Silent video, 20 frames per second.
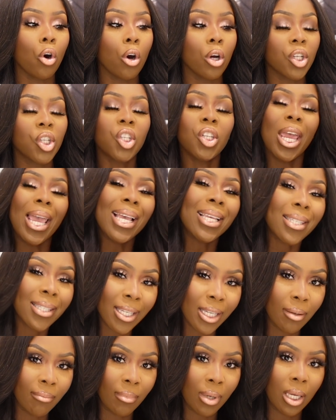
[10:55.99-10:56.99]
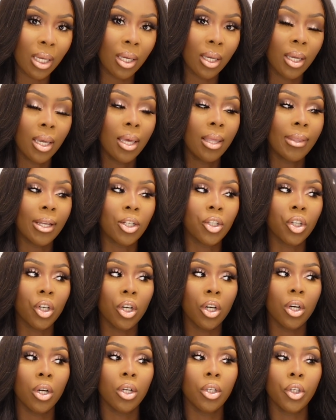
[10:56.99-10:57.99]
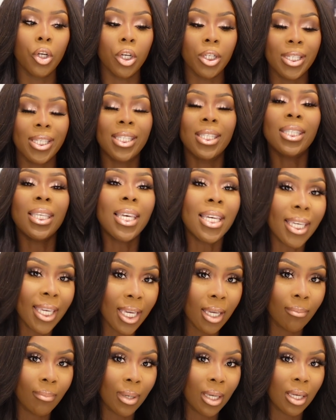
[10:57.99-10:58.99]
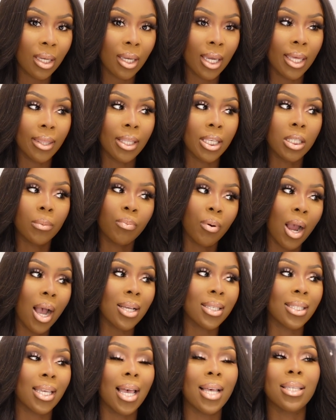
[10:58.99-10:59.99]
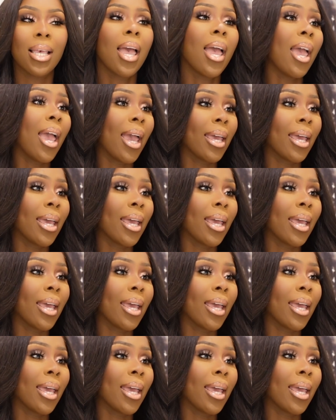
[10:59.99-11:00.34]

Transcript: chasing me, that you're seeking me in this process.